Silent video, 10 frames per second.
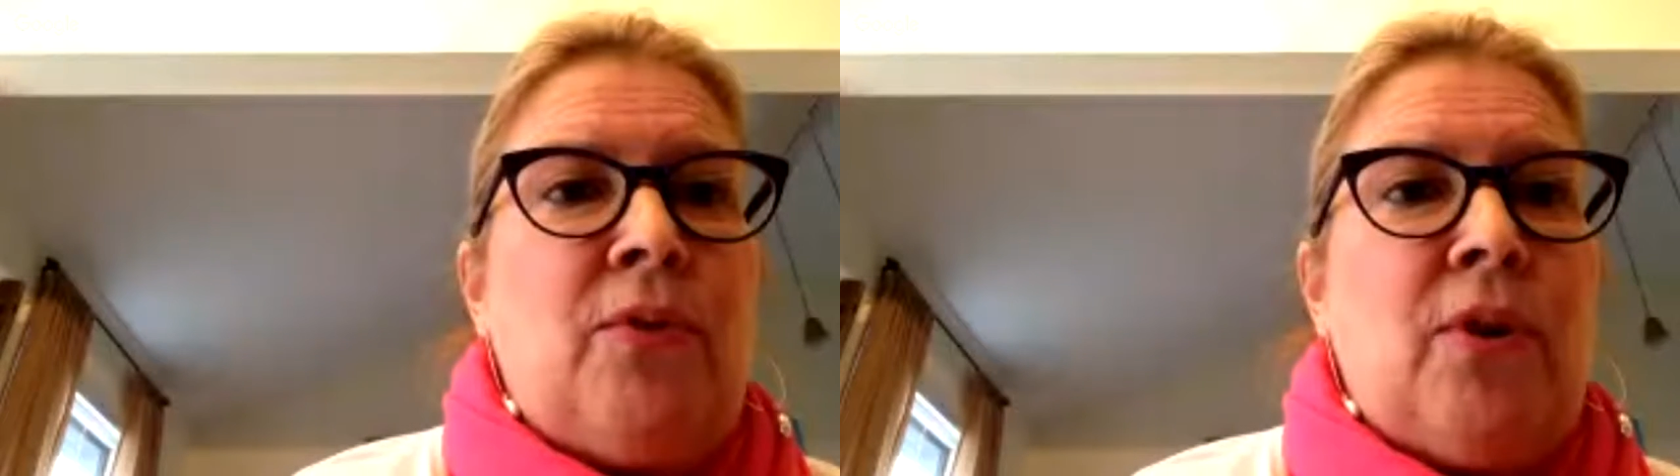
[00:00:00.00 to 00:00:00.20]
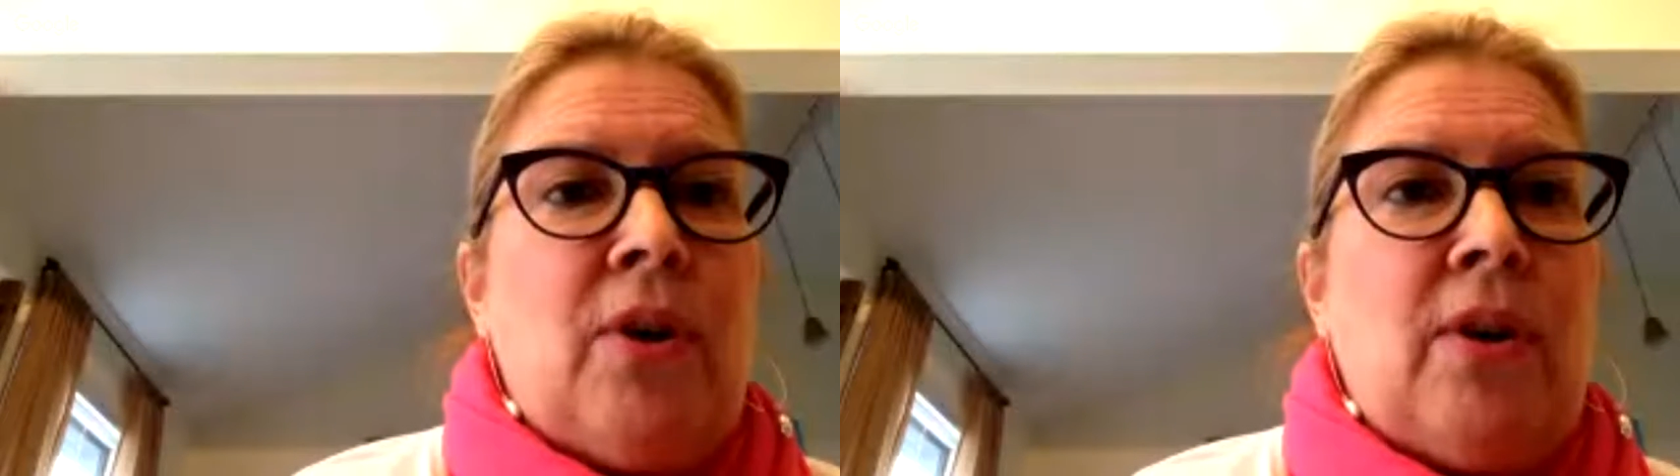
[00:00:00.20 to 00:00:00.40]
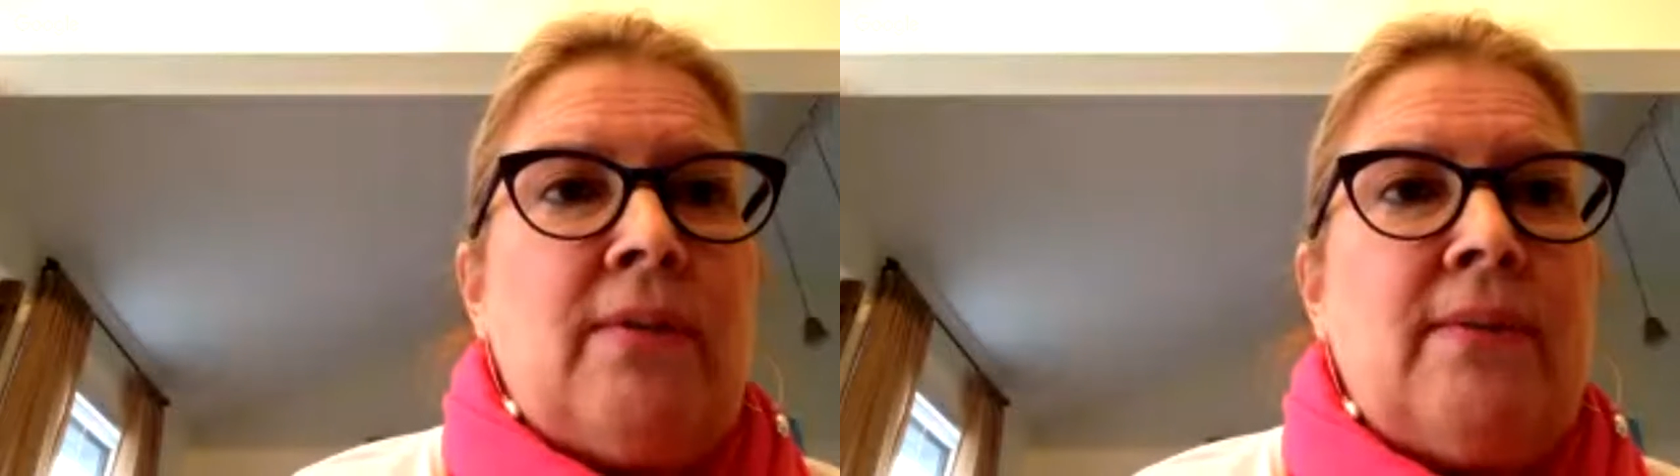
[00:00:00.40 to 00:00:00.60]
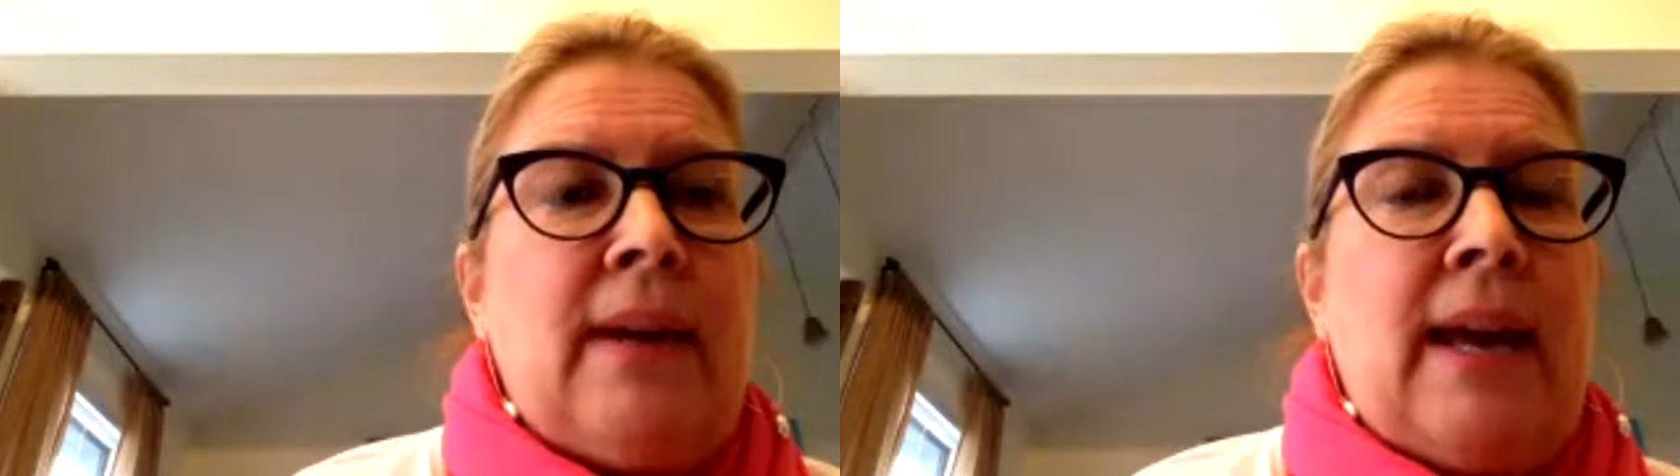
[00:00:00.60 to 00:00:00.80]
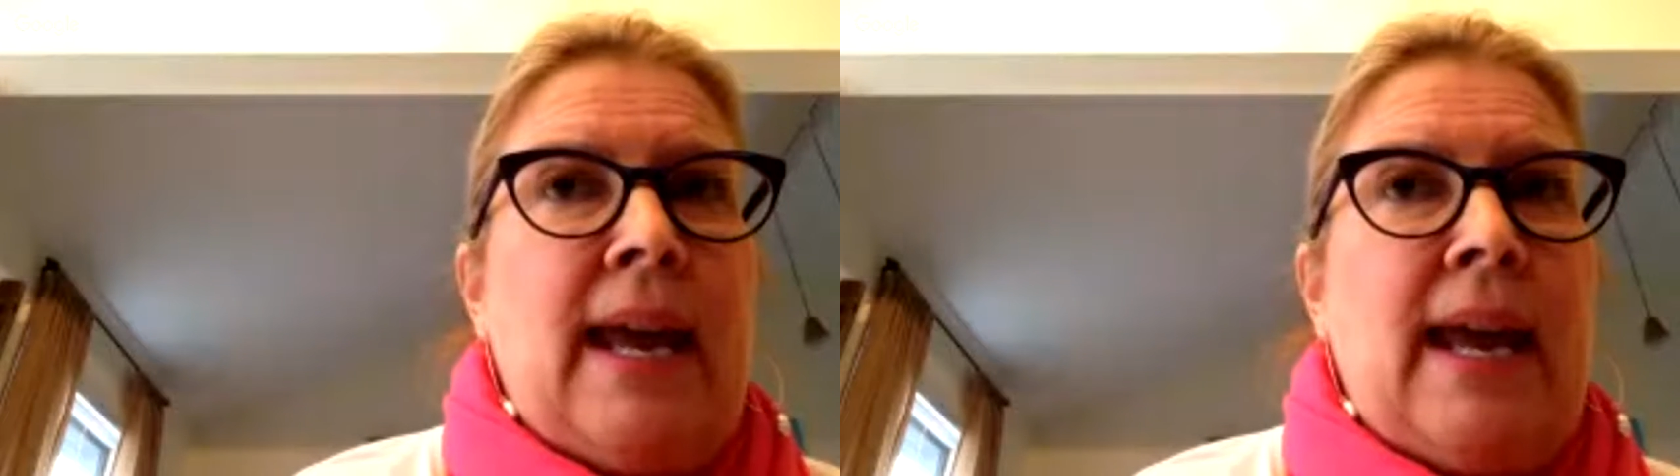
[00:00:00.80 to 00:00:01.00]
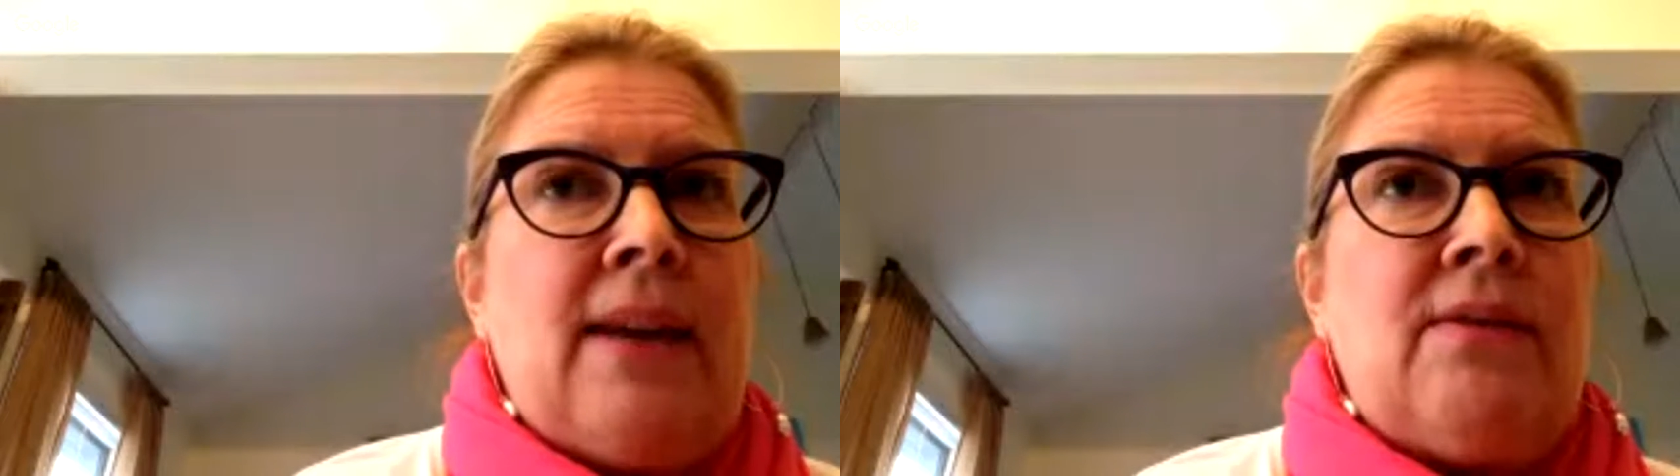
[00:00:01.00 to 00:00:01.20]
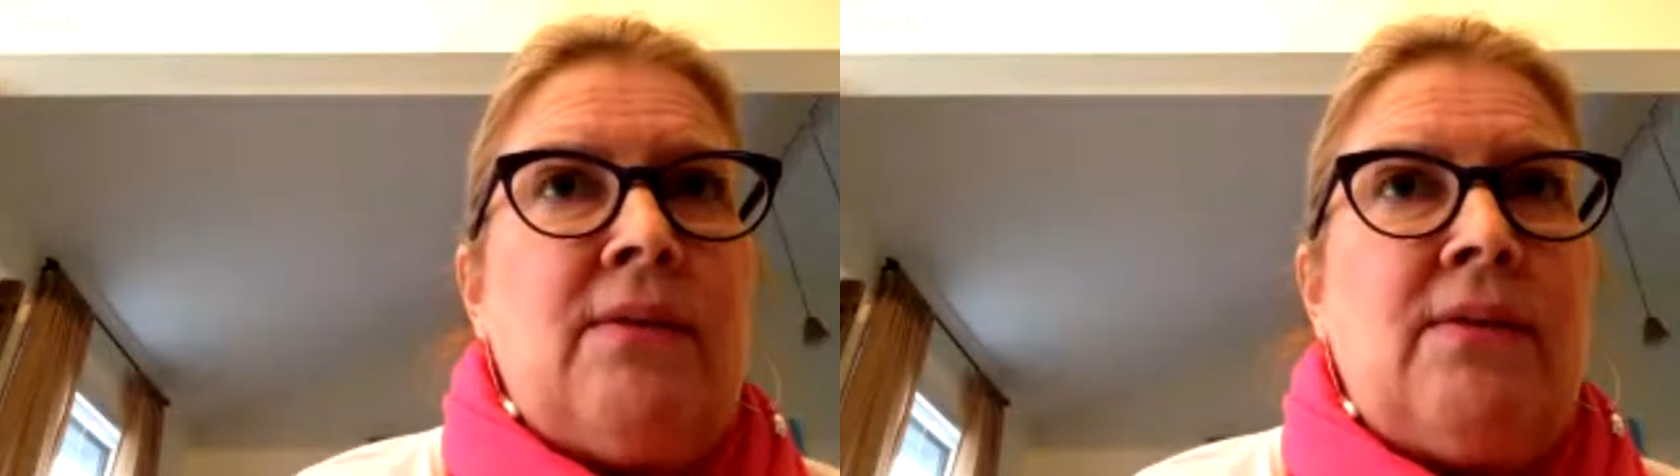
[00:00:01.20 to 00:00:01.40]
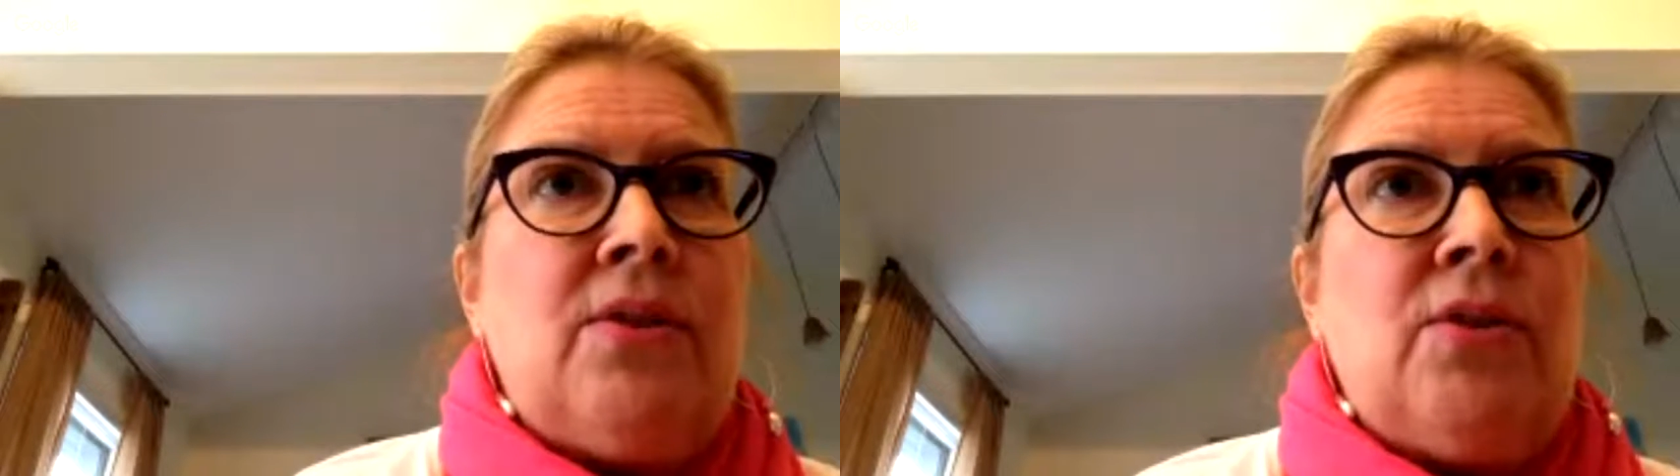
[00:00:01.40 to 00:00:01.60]
before I had
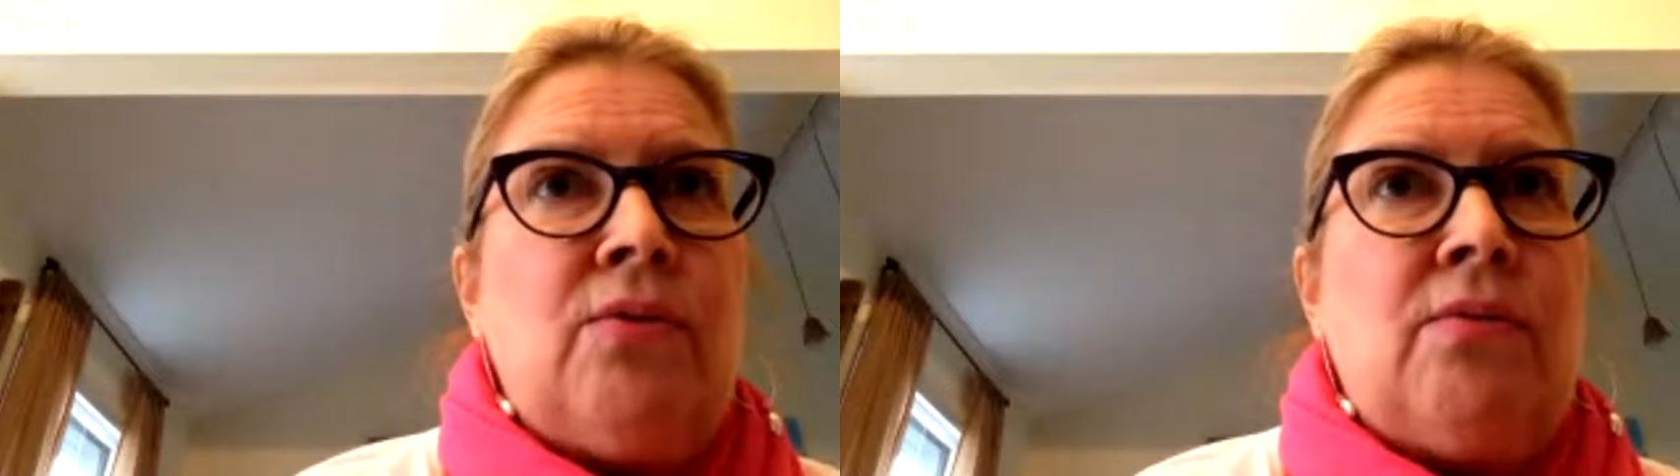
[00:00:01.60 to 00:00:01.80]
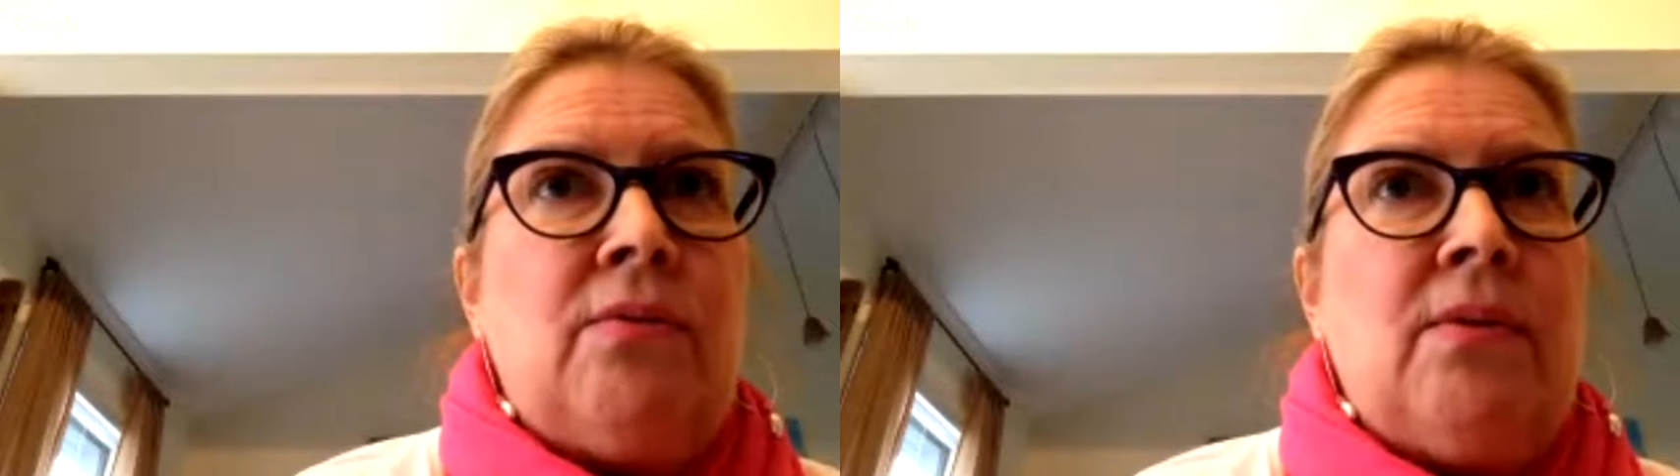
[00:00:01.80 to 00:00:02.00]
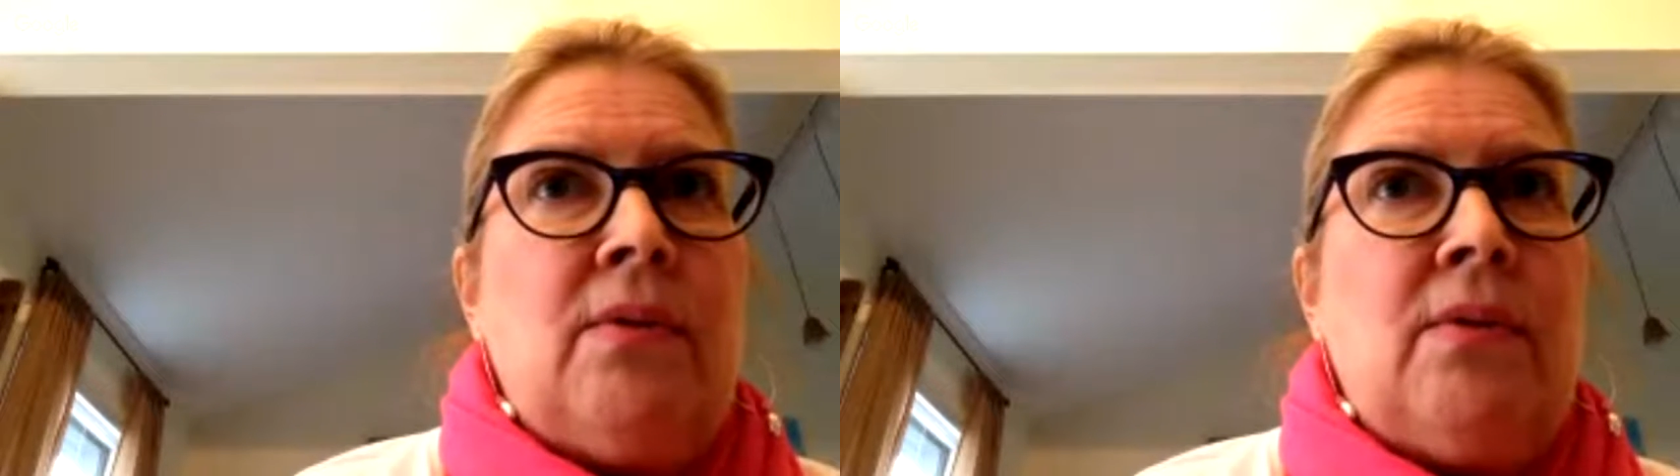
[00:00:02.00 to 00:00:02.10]
to